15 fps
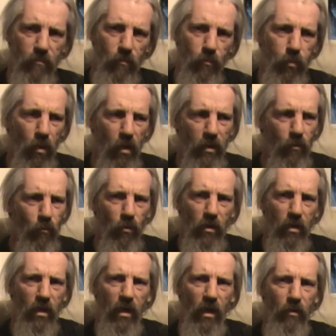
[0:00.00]
But I don't want
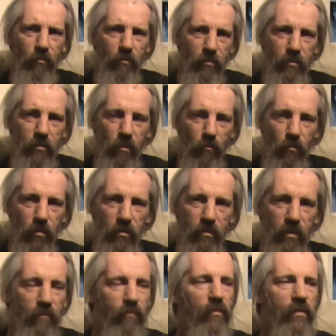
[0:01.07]
clones, I want
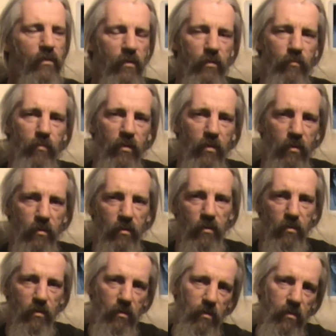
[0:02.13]
differences, because
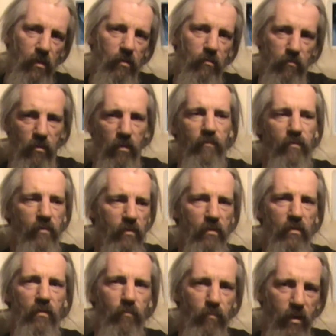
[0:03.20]
it's the subtle differences
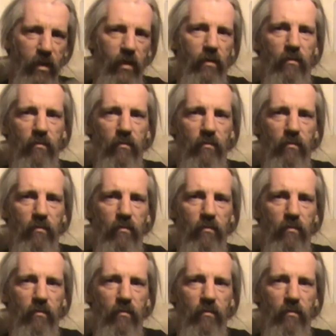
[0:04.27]
that make